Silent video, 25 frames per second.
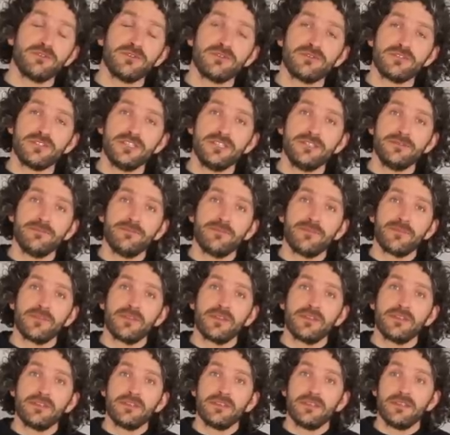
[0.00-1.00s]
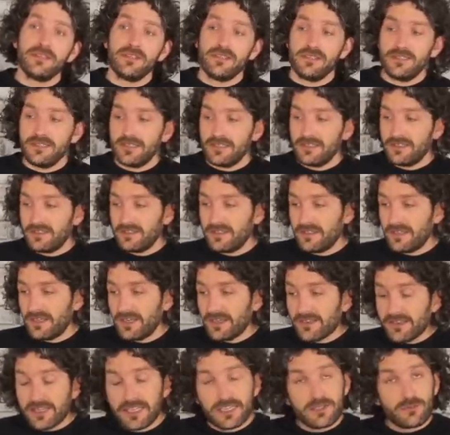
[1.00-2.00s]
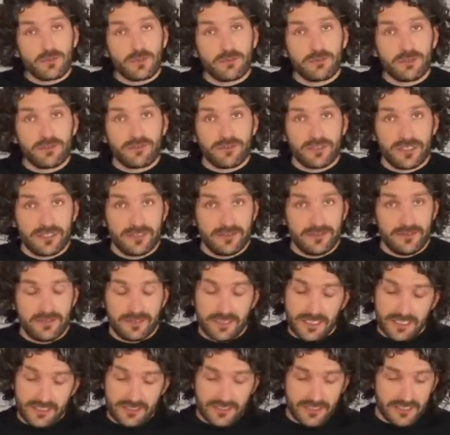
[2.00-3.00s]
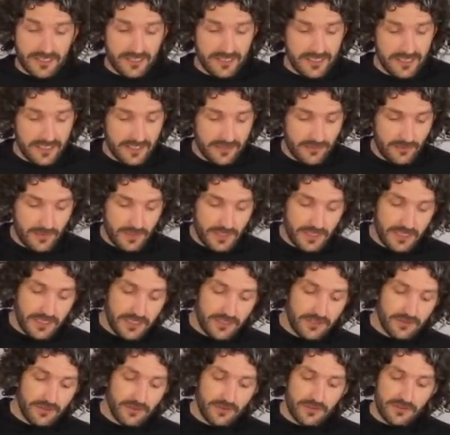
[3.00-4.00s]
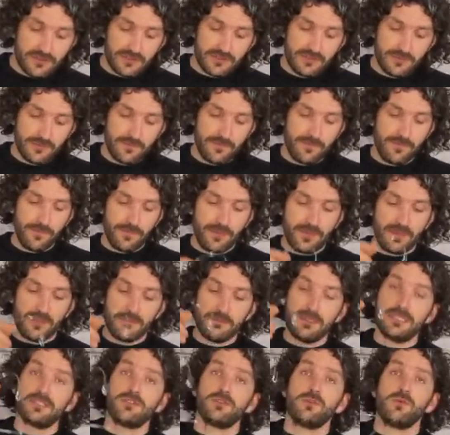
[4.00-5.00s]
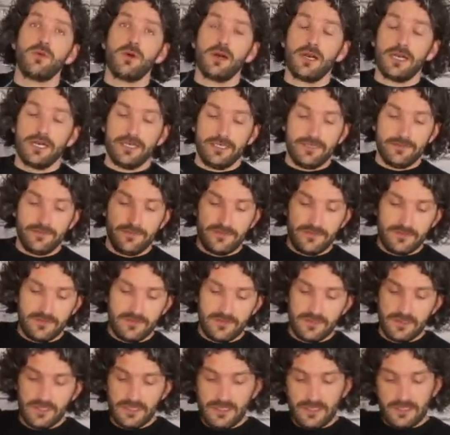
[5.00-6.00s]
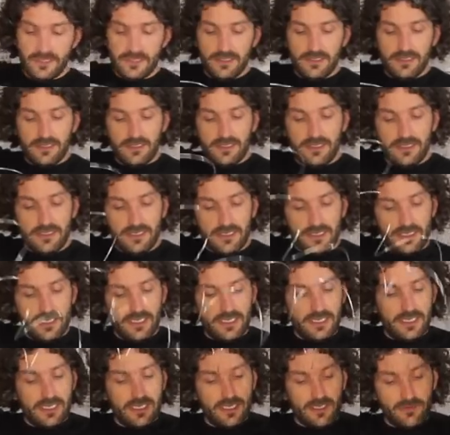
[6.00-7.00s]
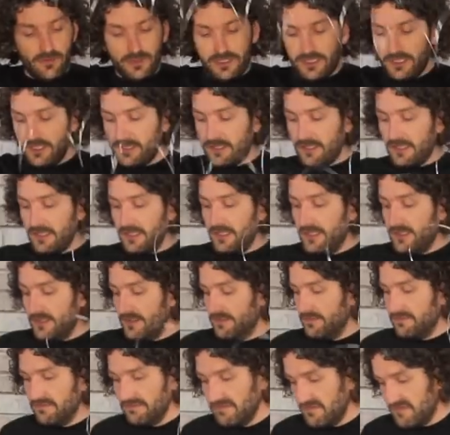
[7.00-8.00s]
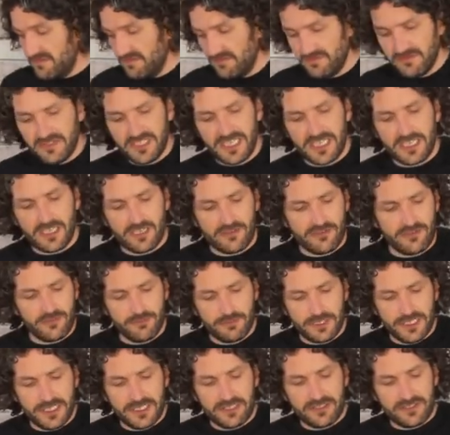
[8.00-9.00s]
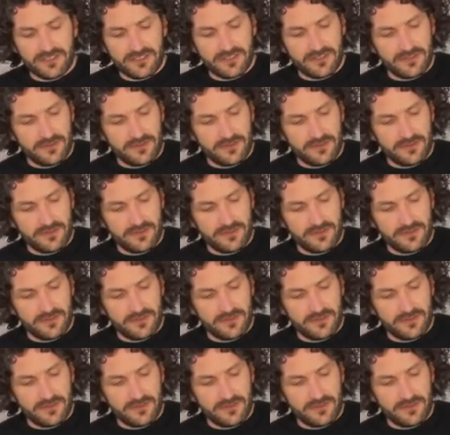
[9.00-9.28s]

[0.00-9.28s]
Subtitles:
movie. I think it will be fun, nice technique. When you use the metal wire, we're just gonna take out a piece,